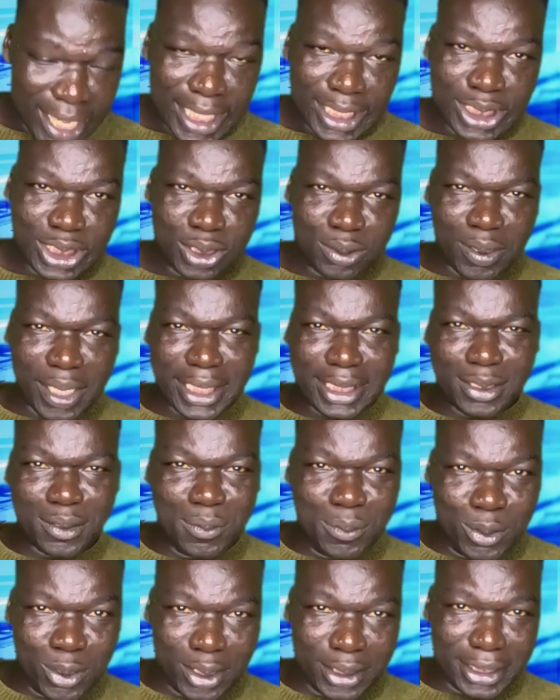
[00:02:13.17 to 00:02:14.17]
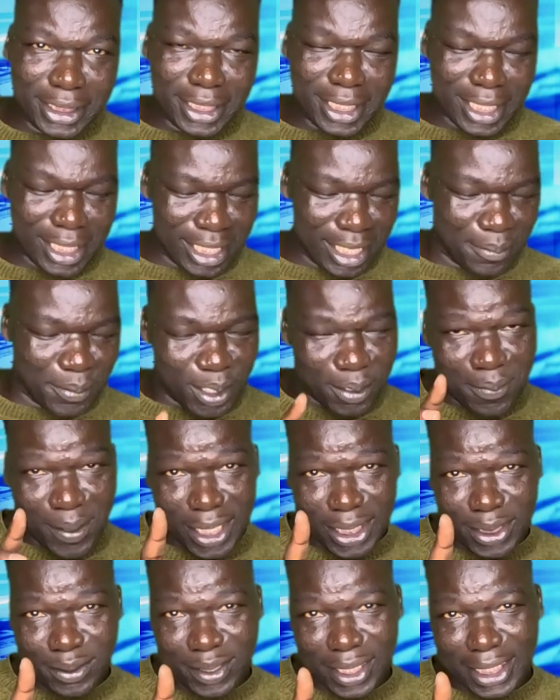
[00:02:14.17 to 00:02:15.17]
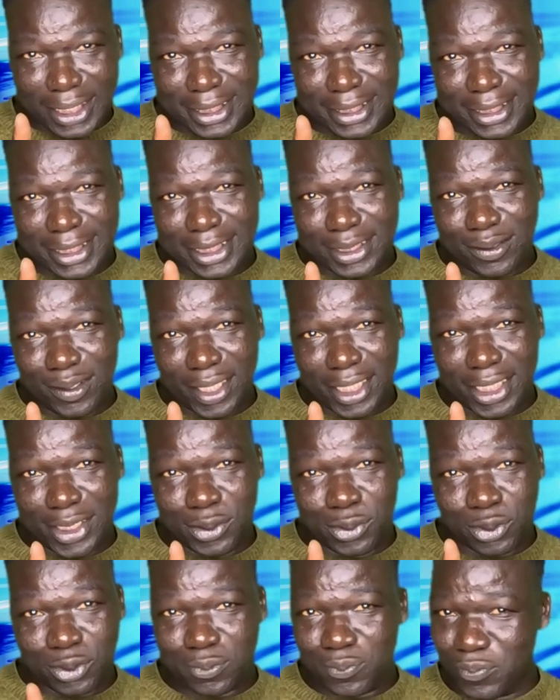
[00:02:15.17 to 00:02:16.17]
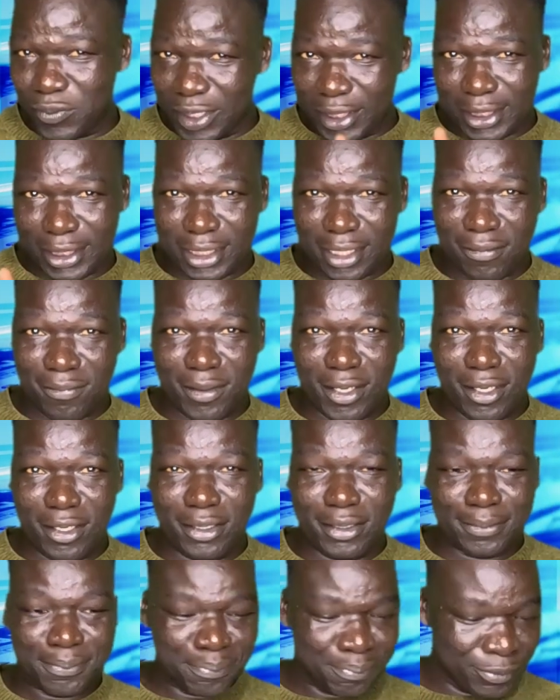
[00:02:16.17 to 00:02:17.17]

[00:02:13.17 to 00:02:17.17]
Straight to Muhoozi. Let me remind you that this is not a news. This is a blog.